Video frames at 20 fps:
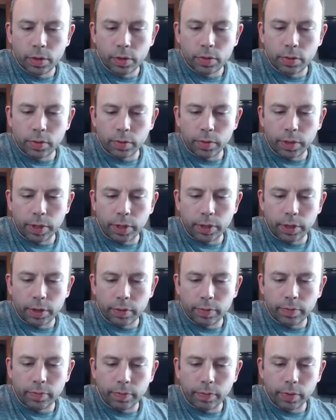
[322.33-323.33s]
3,
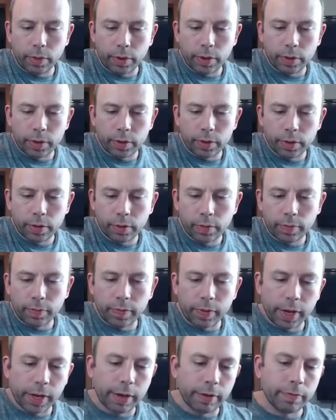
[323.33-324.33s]
4,
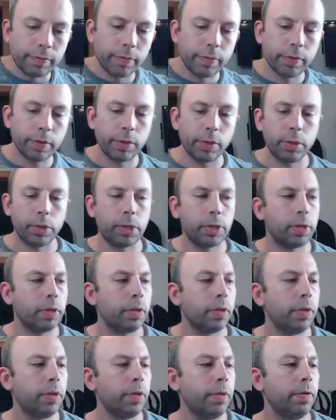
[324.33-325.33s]
5. There's
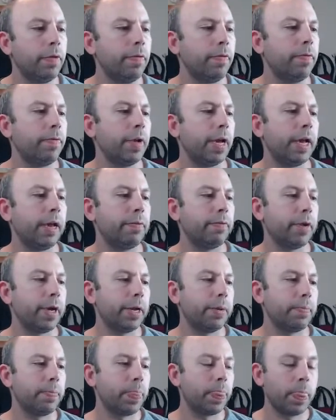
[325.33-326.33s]
5,
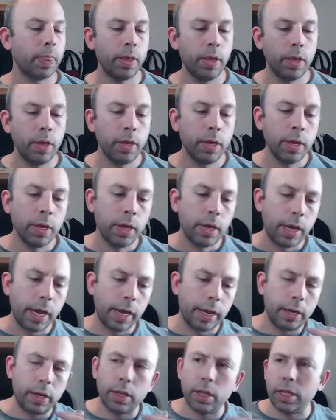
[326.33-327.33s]
right?
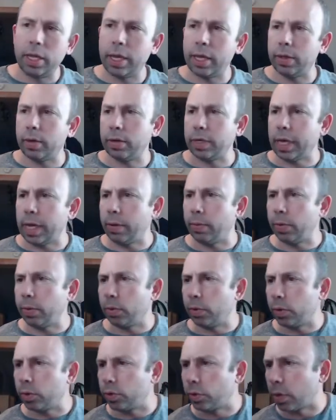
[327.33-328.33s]
And the other day we
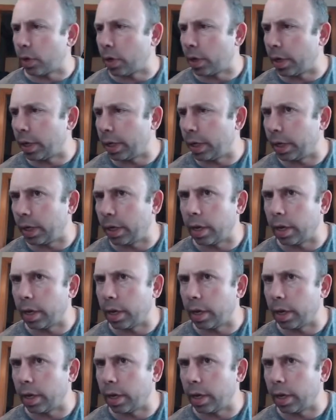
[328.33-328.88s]
were drawing